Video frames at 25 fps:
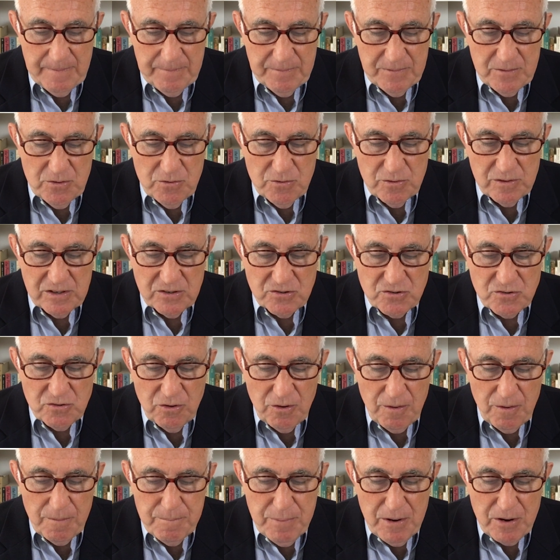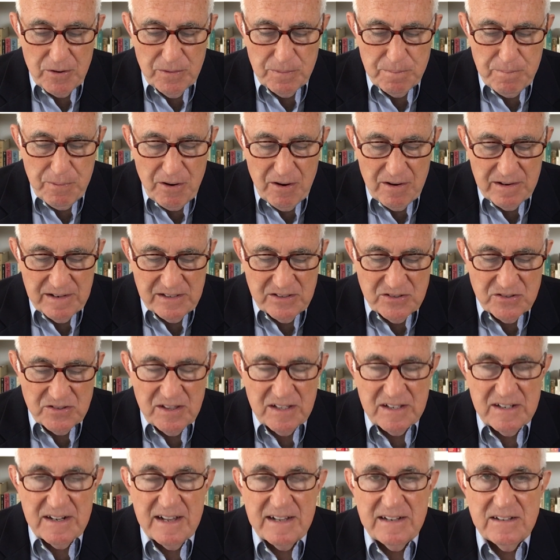who control both parties in the
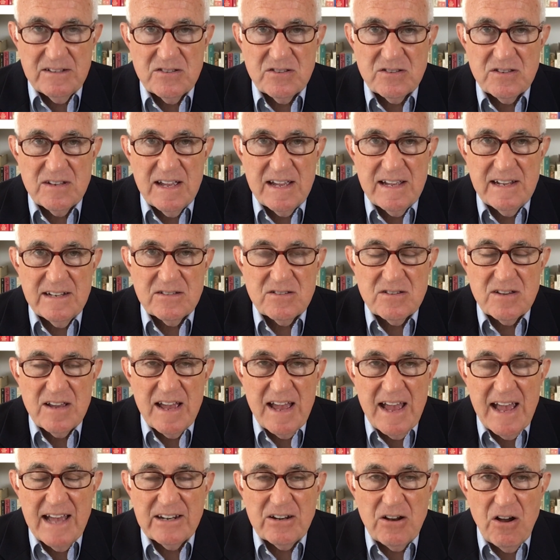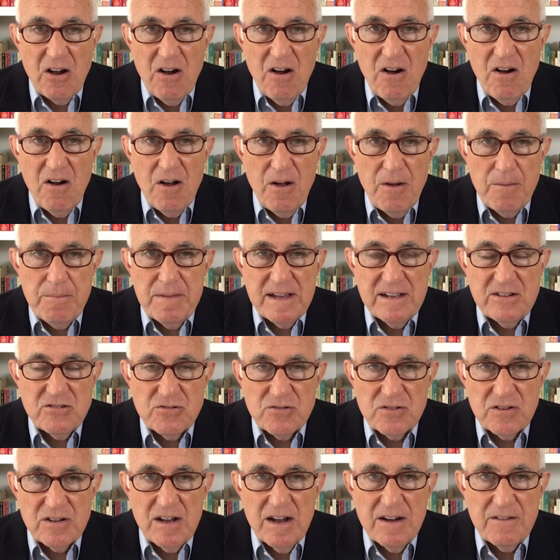United States and all
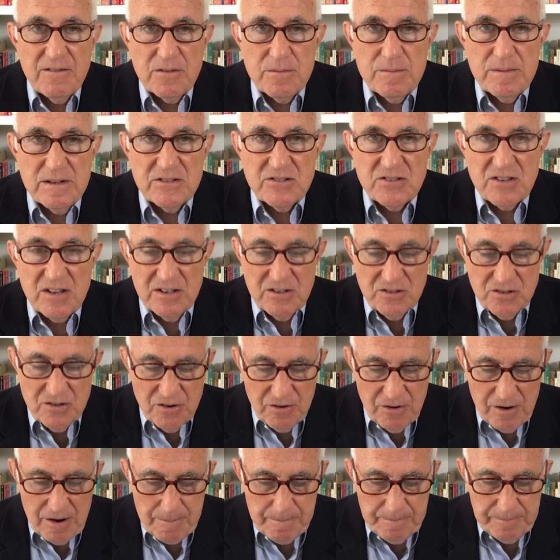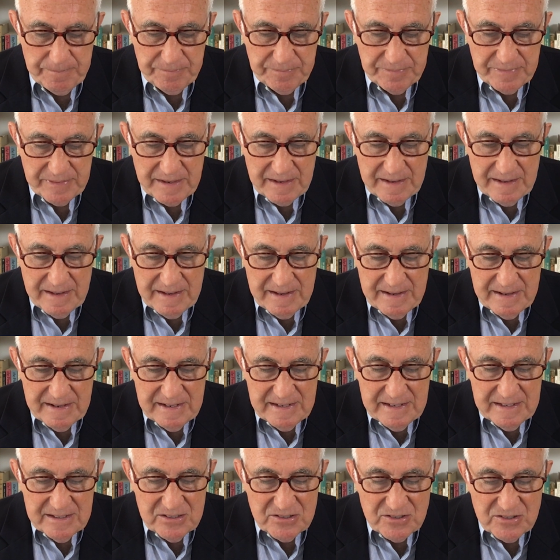major governments in Europe.
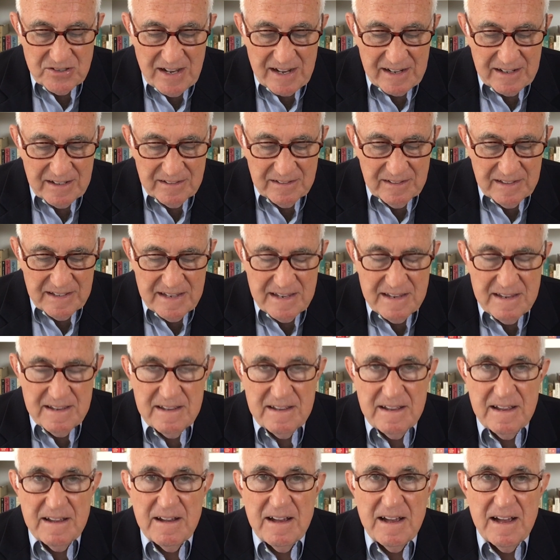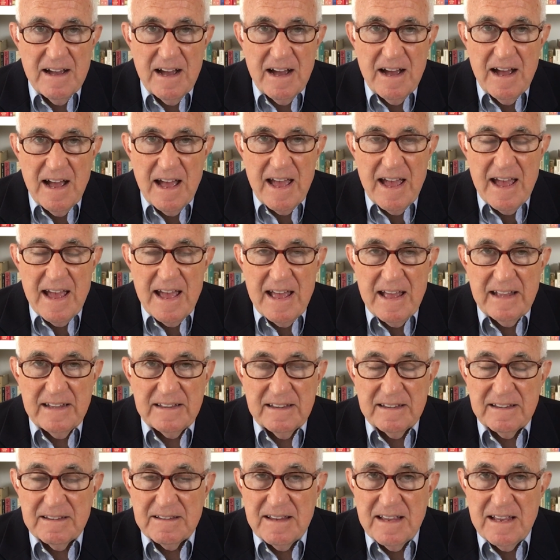Secondly,
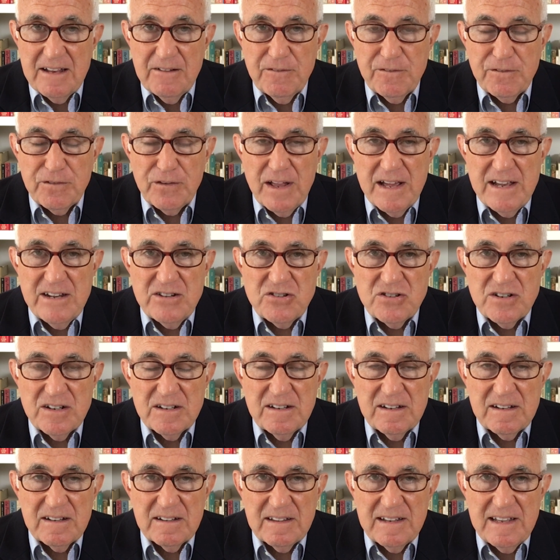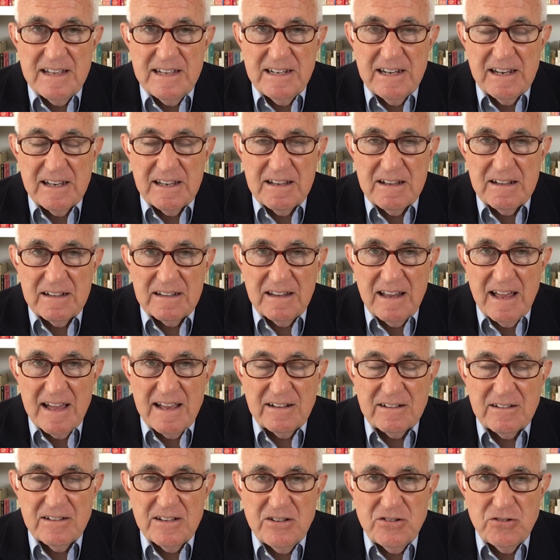inflation leading
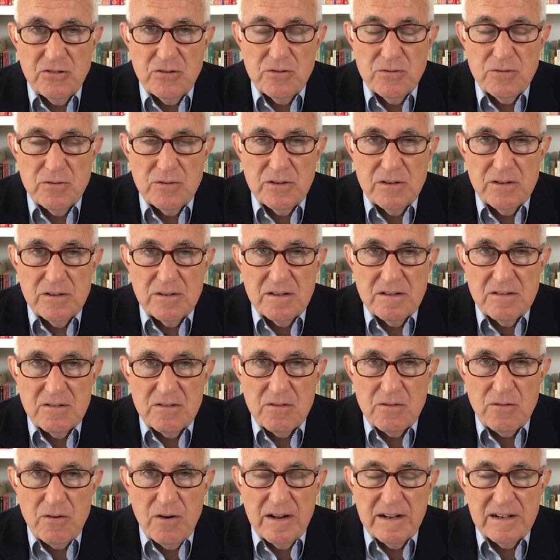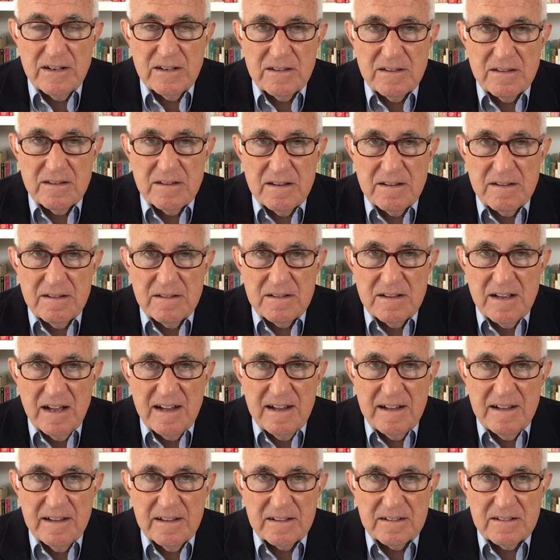likely to credit
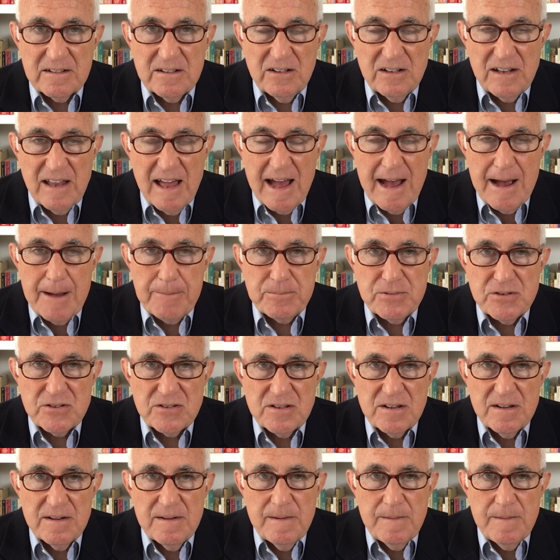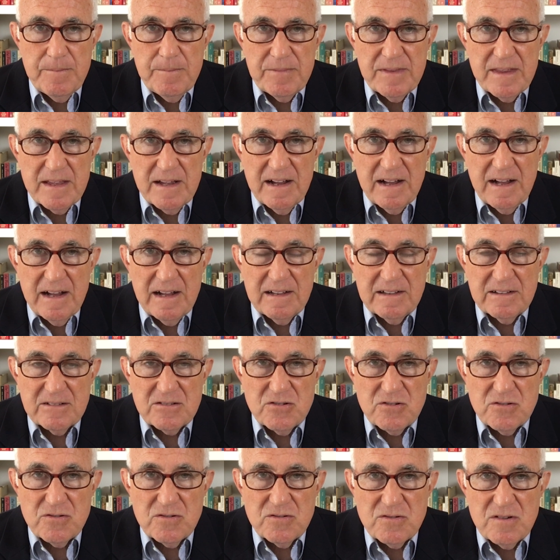uh, collapse, uh,
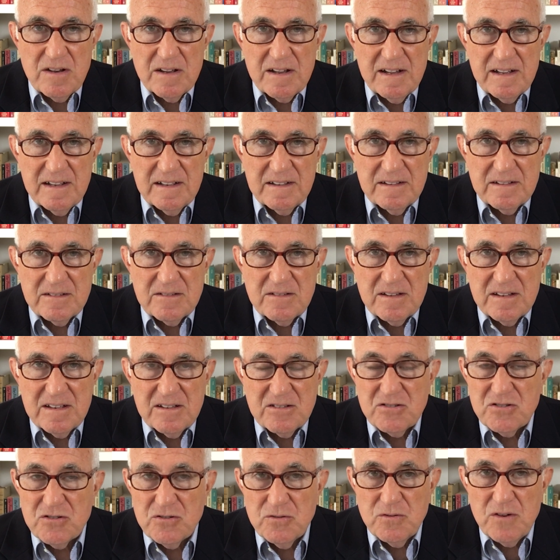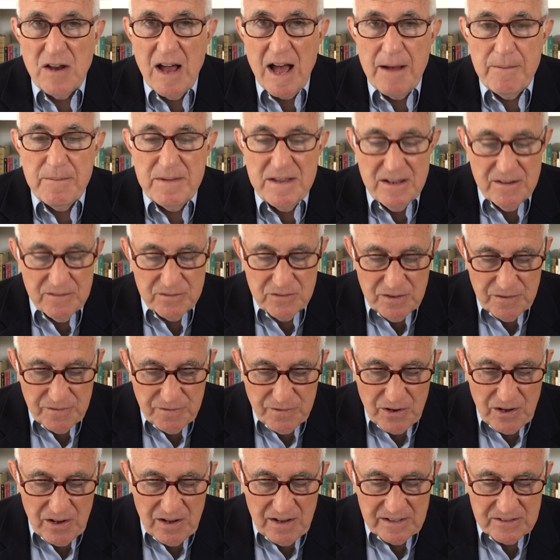uh, tsunami of
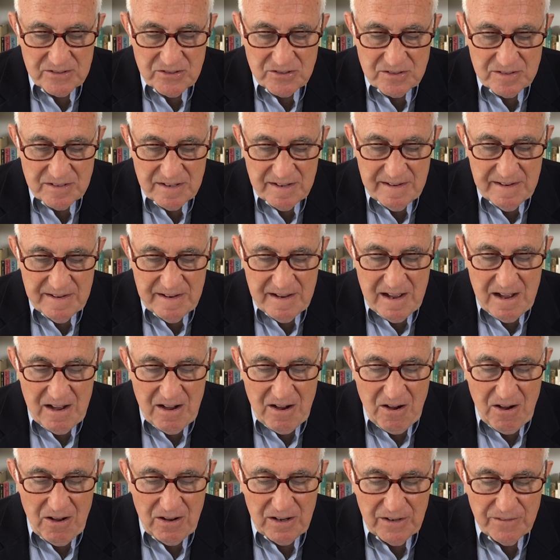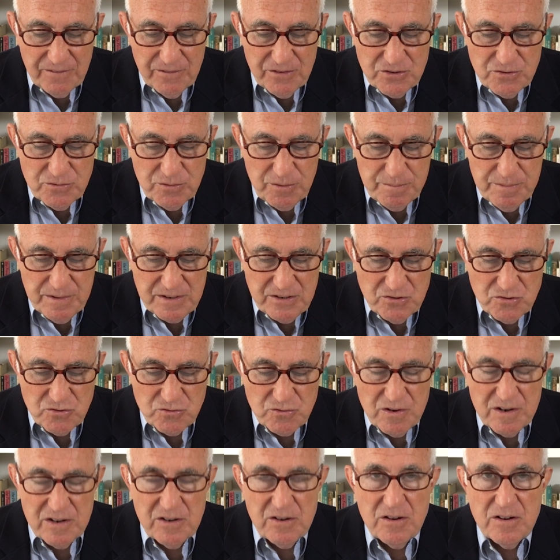defaults, all of which will be
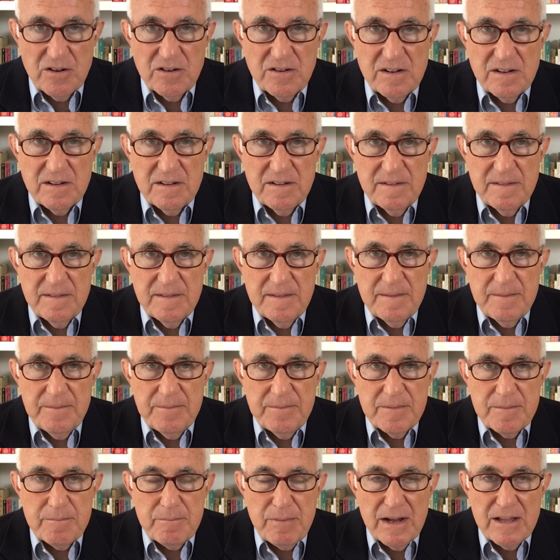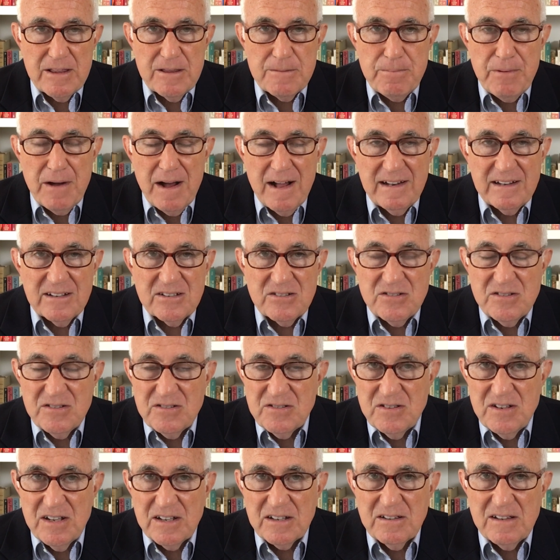triggered by the policies
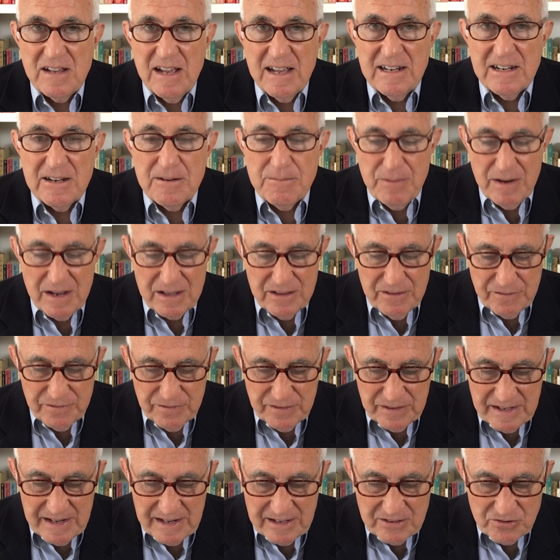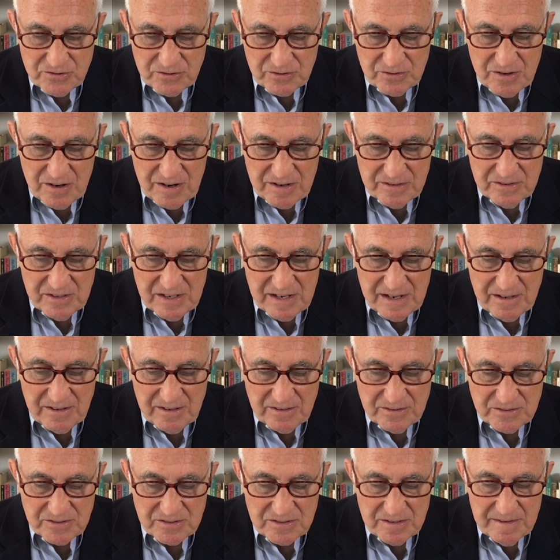dictated by the financial
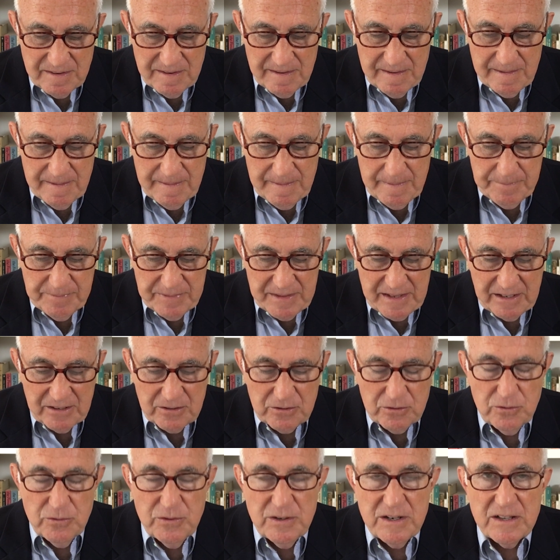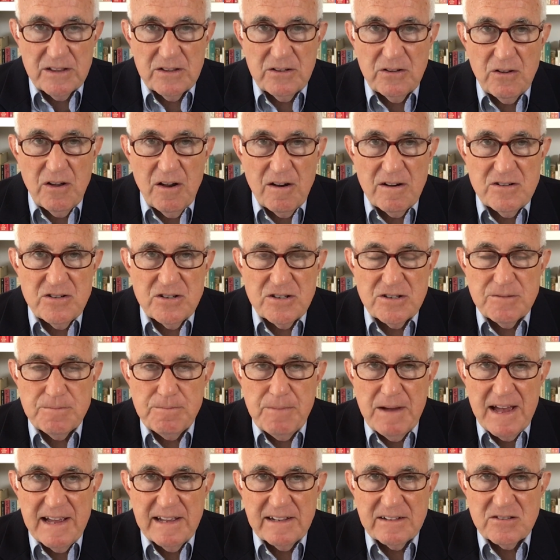cartels, including the largest
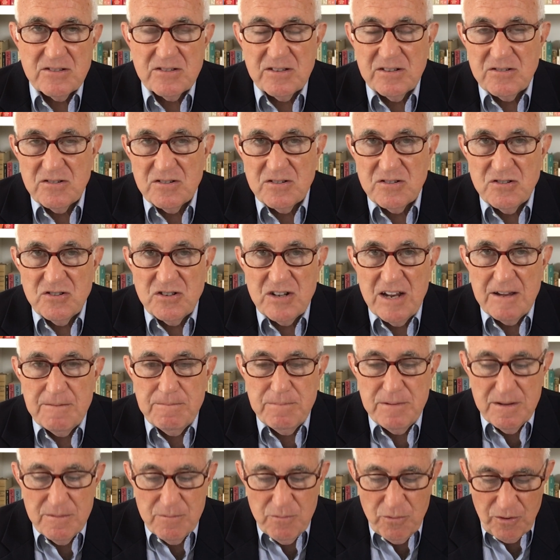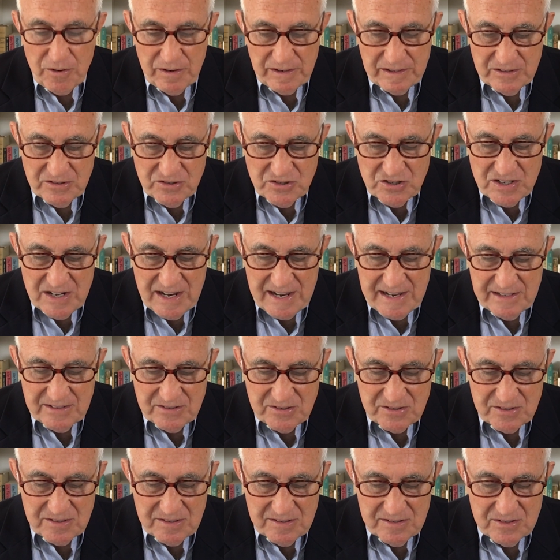banks such as JP Morgan
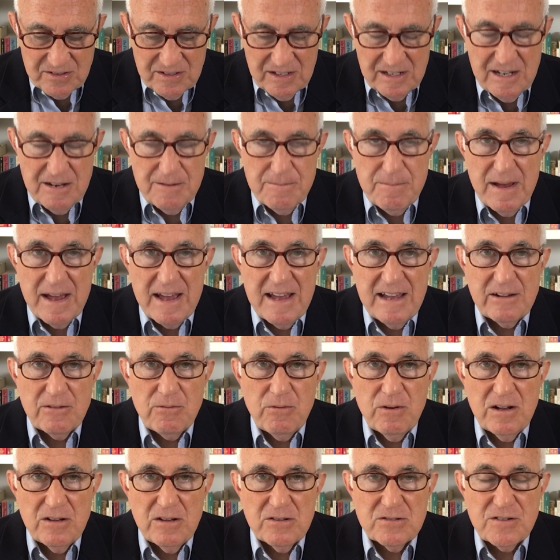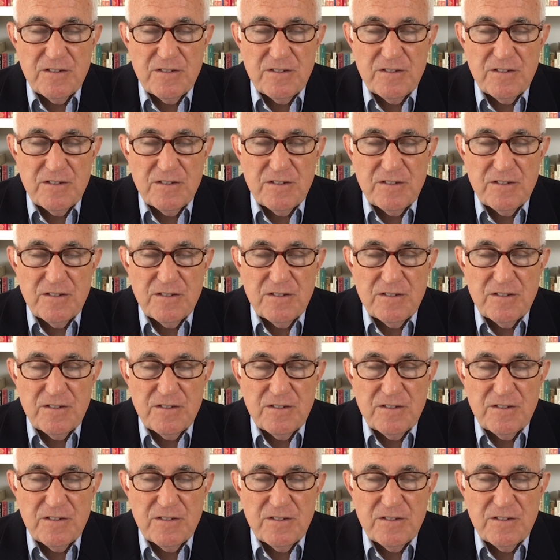Chase, Citibank, Wells